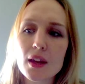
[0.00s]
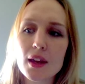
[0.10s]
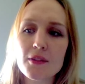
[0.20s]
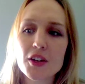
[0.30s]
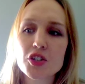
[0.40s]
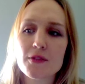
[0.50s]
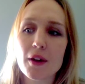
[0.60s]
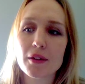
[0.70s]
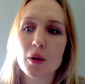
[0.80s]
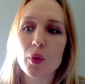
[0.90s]
He eventually
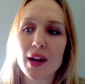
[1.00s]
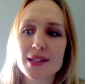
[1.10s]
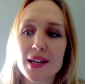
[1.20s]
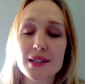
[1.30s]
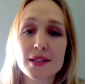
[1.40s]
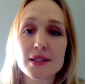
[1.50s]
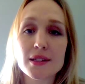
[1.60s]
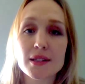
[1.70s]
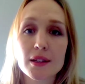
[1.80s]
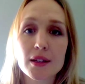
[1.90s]
found out where I
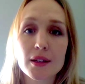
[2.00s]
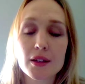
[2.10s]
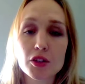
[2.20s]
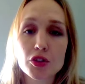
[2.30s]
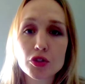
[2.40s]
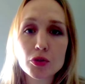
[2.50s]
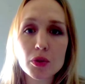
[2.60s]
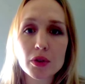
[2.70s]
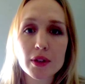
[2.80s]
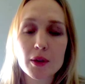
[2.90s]
attended school.